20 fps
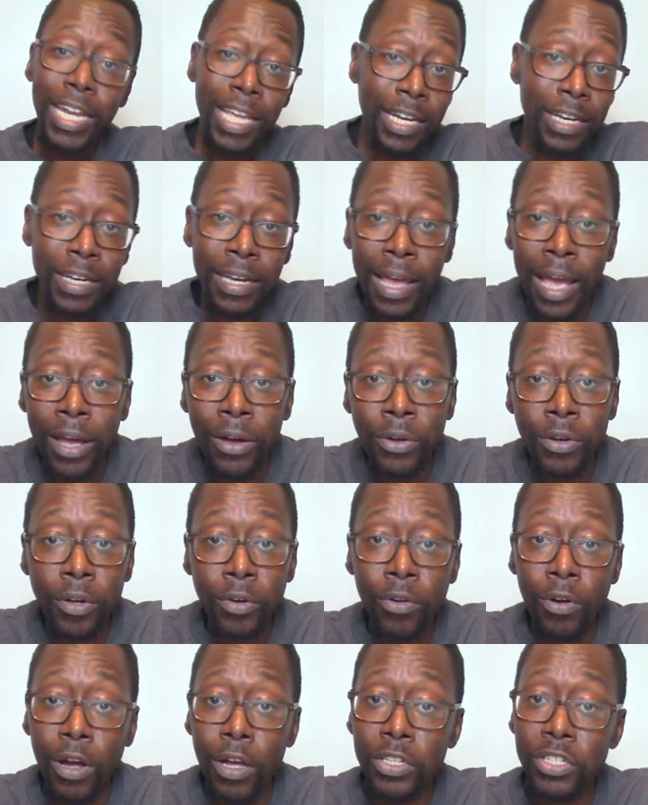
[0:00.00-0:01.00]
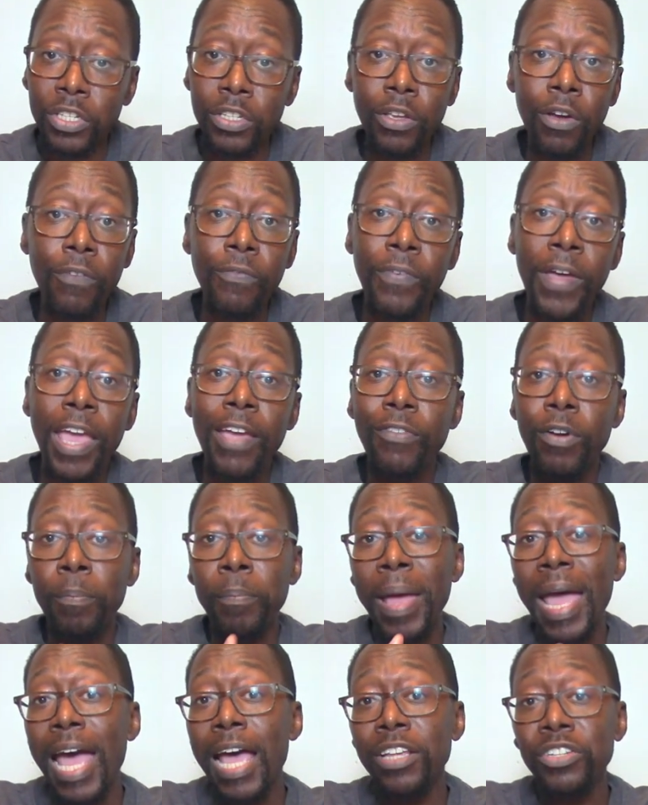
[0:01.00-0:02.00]
didn't die on the cross, and your favorite
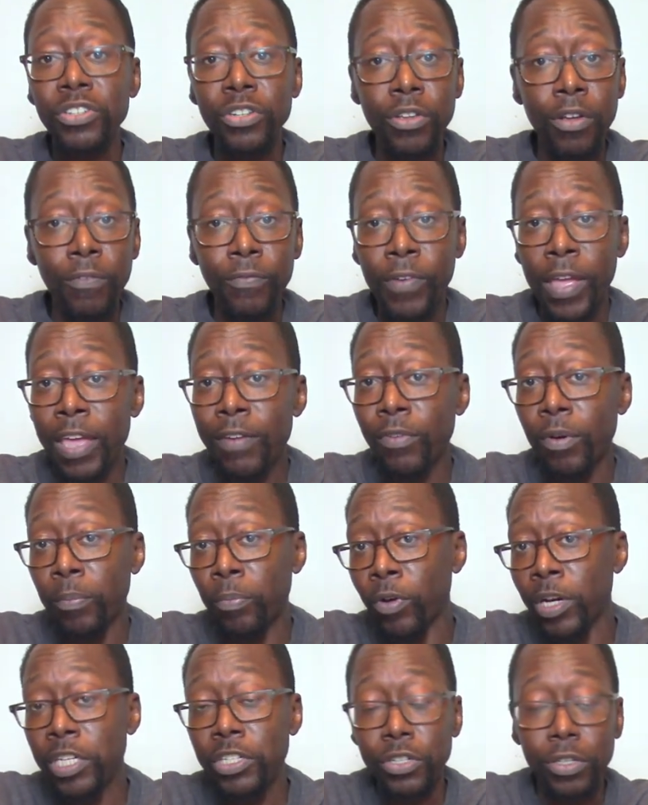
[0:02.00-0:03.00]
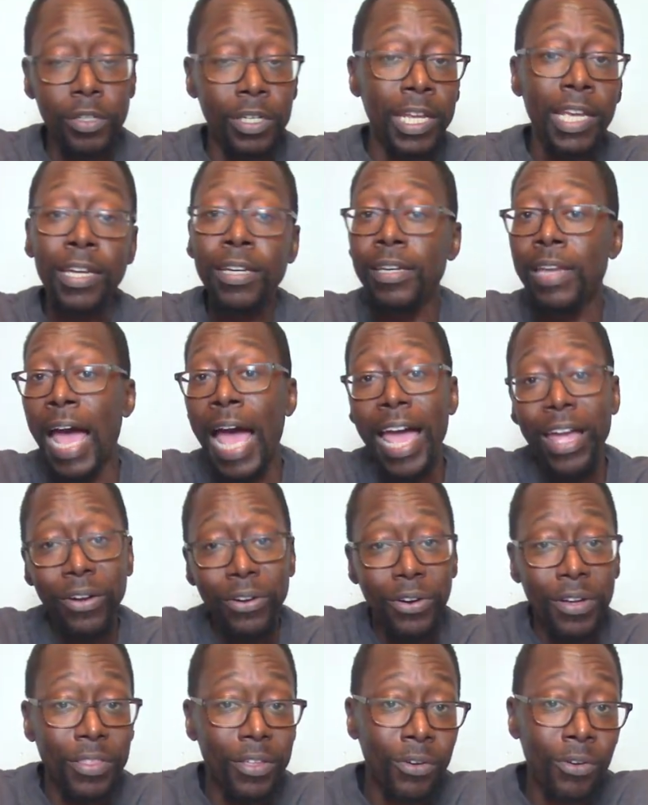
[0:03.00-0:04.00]
pastor, your favorite preacher didn't die
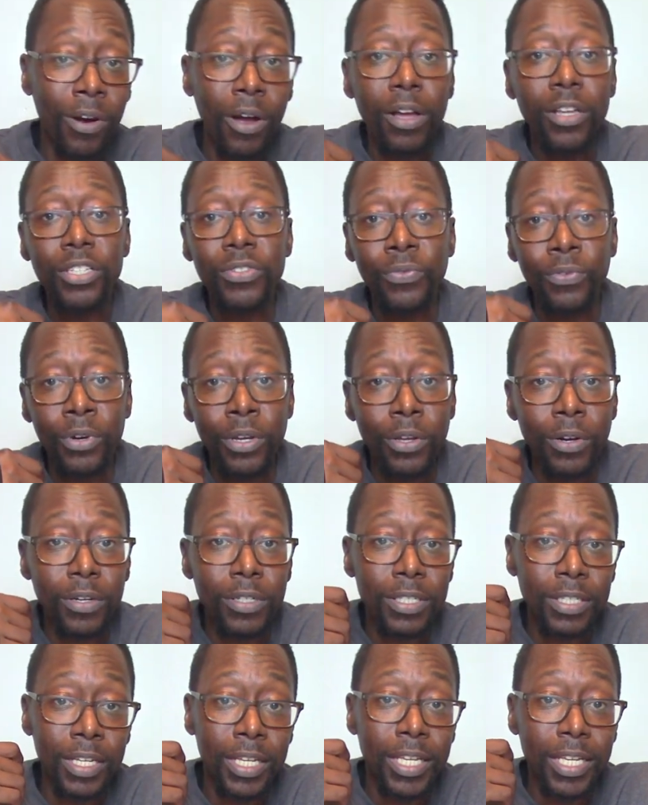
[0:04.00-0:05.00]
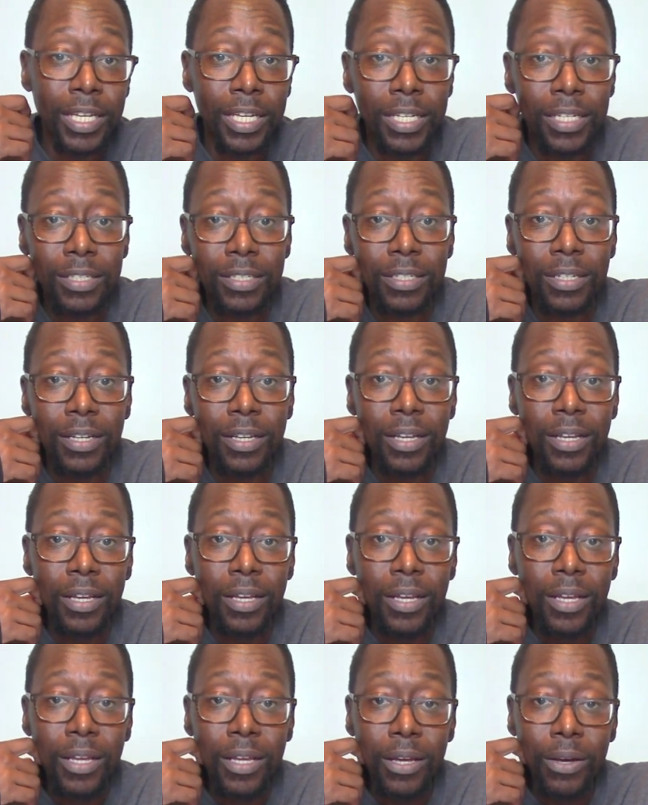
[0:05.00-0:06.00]
on the cross for your sins.
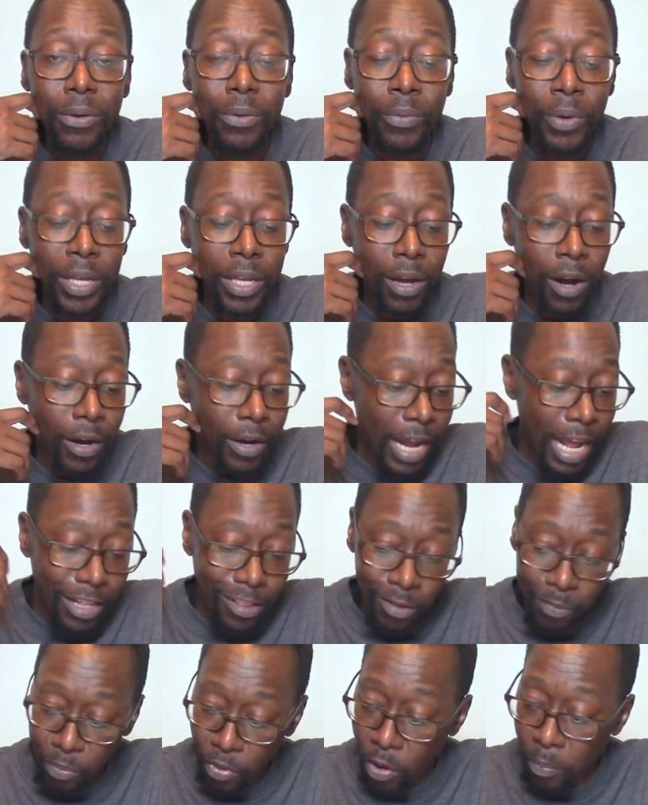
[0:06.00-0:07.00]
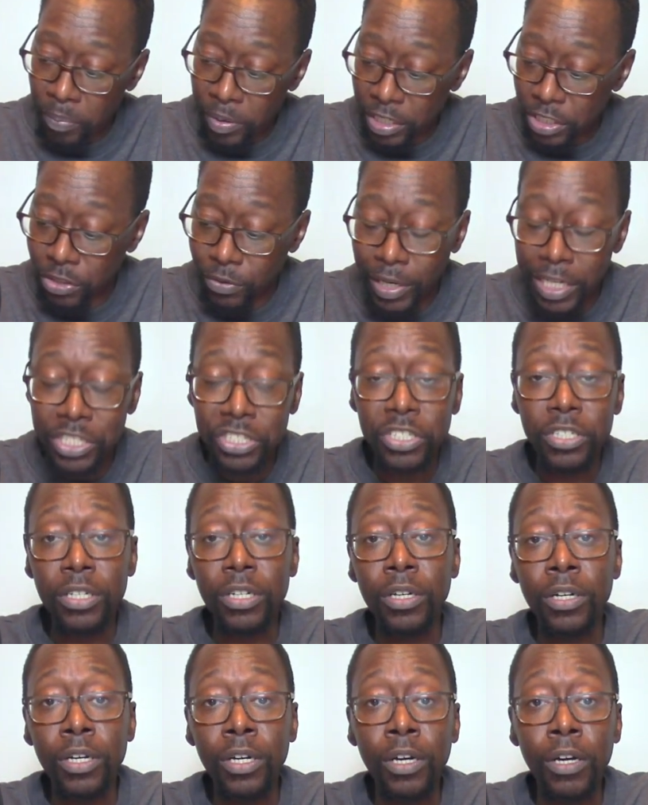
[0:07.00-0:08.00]
We are not the propitiation
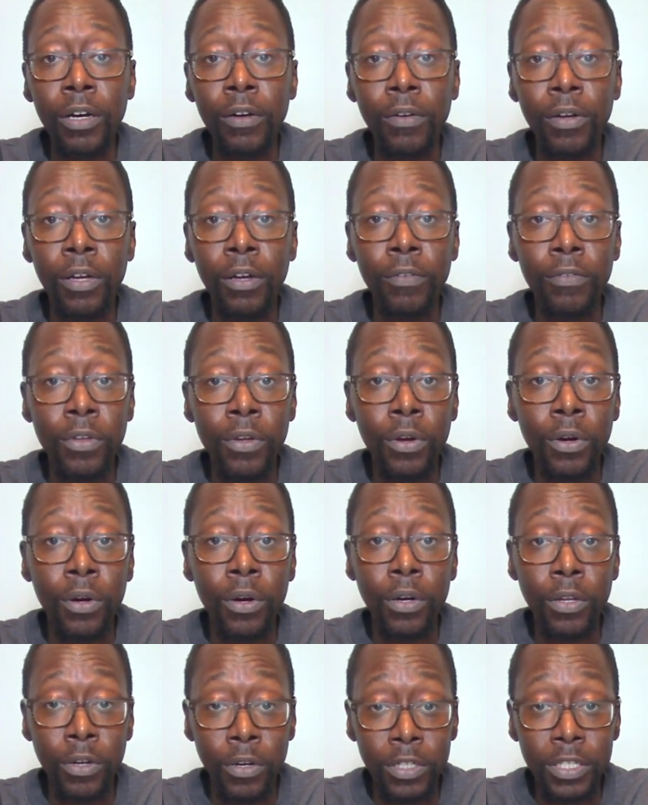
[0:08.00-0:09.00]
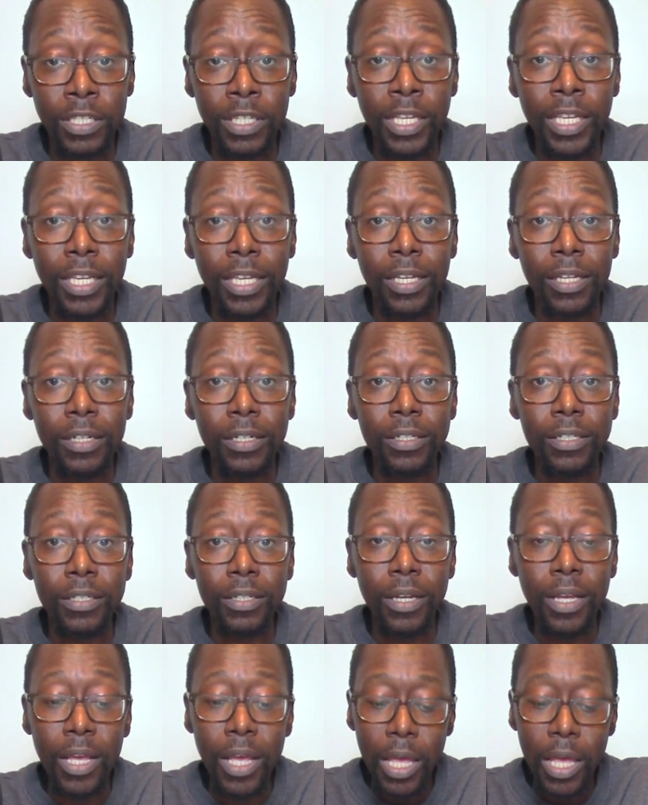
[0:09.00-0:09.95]
of your sins.